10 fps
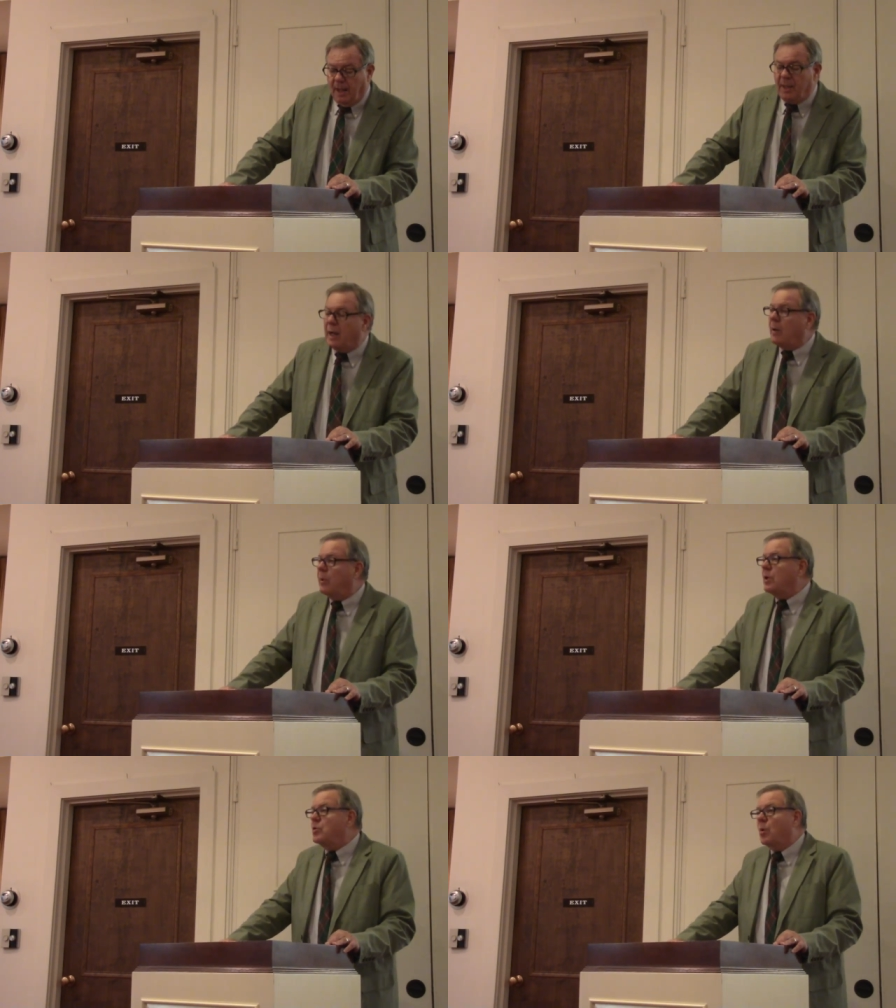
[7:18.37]
and then I
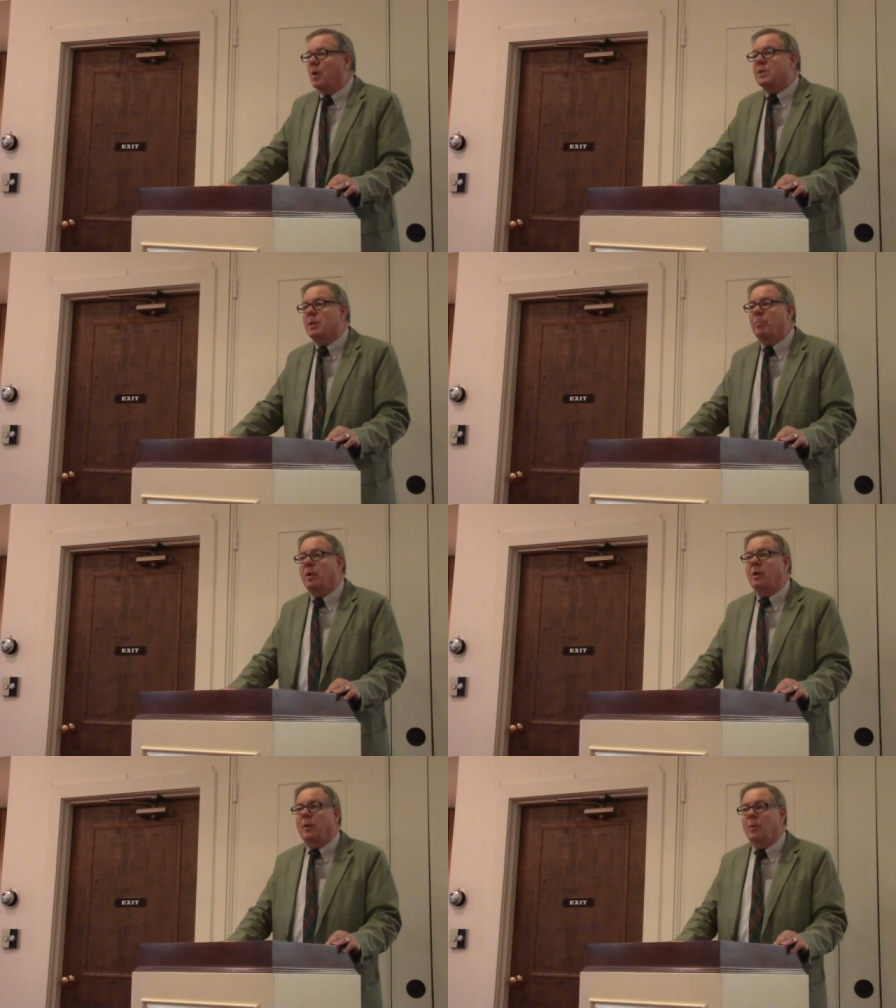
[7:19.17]
want to draw
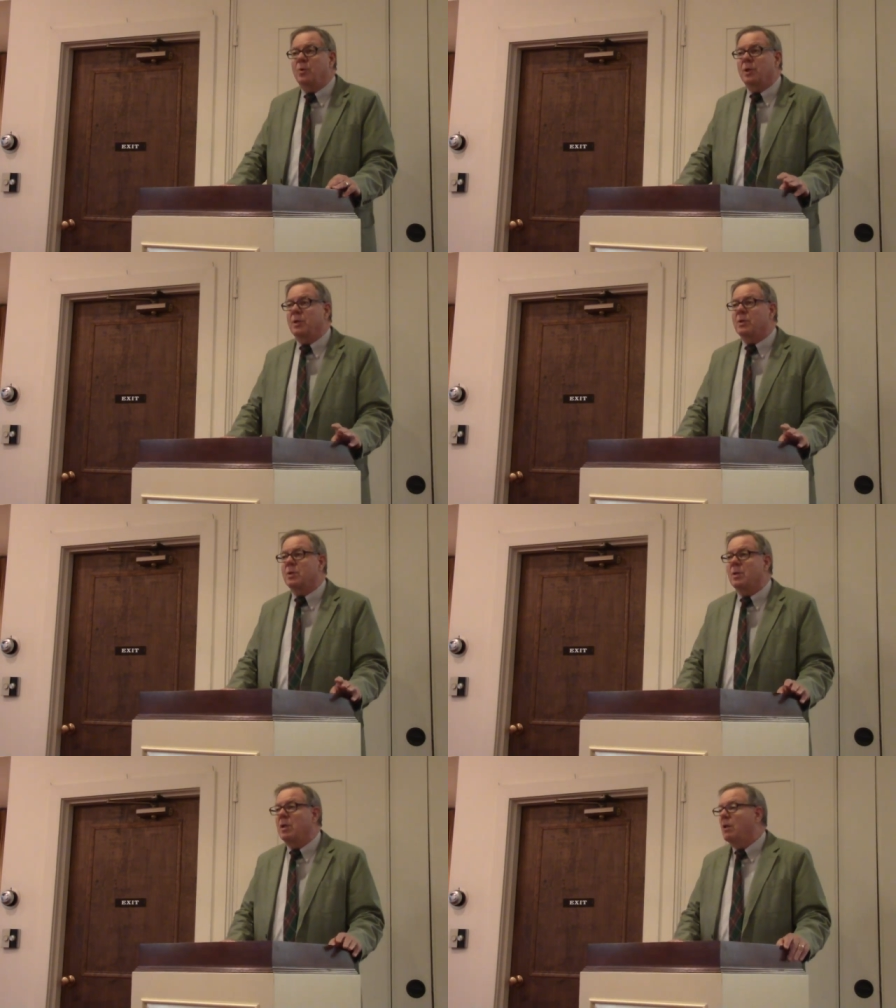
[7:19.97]
some
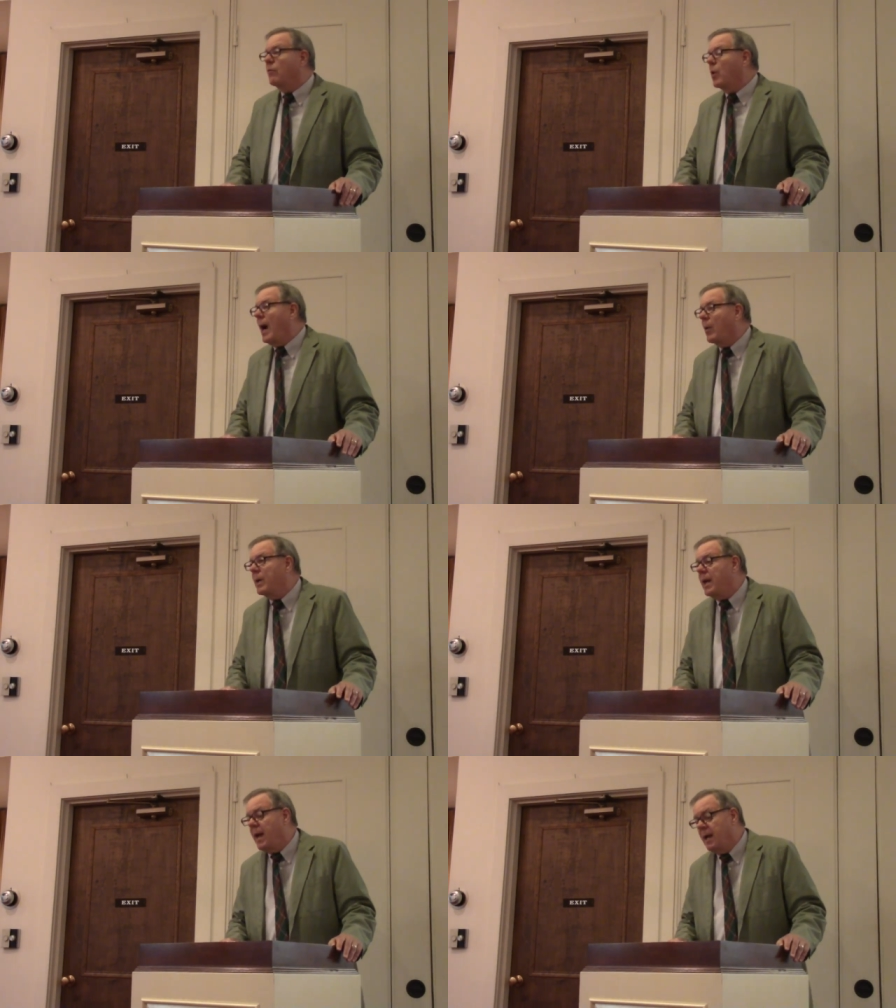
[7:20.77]
conclusions for
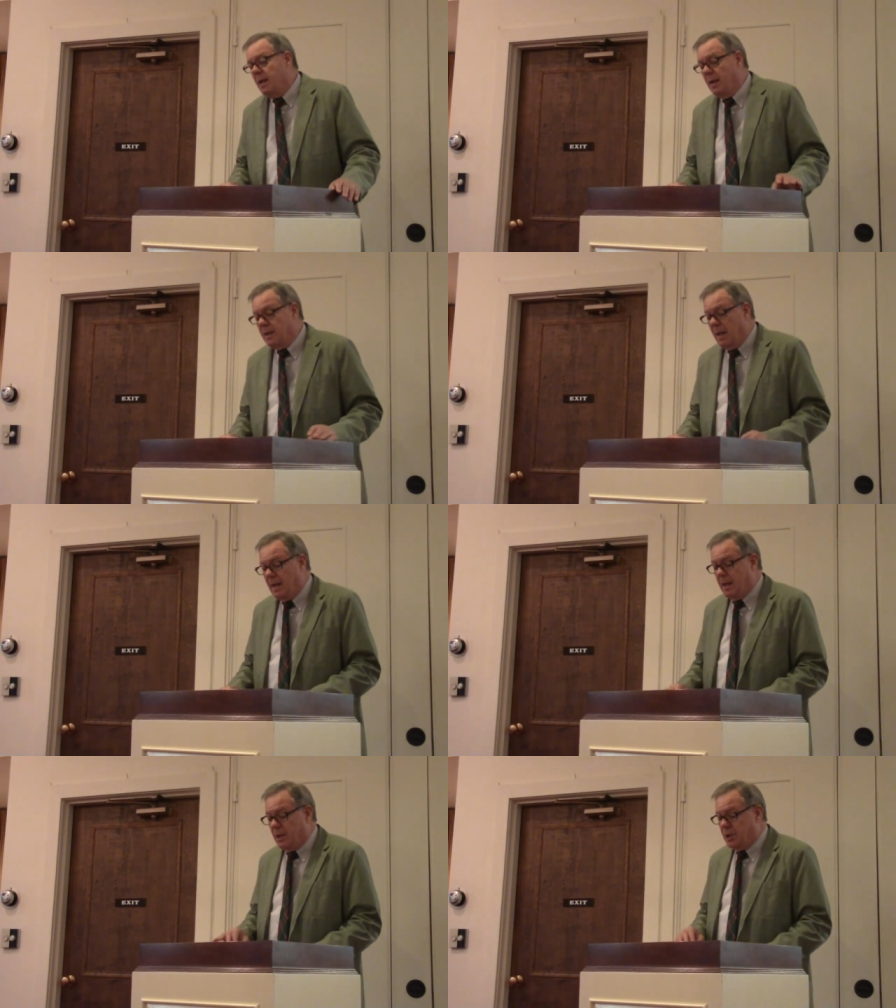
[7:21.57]
our day and
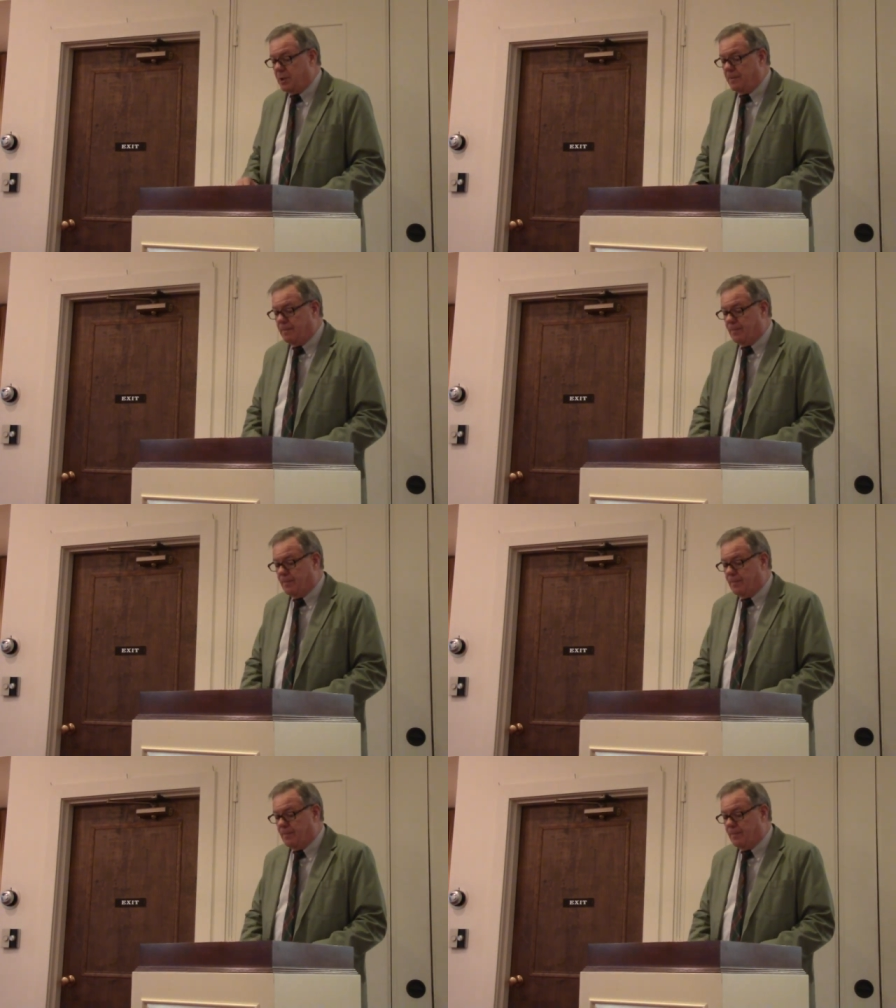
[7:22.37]
age.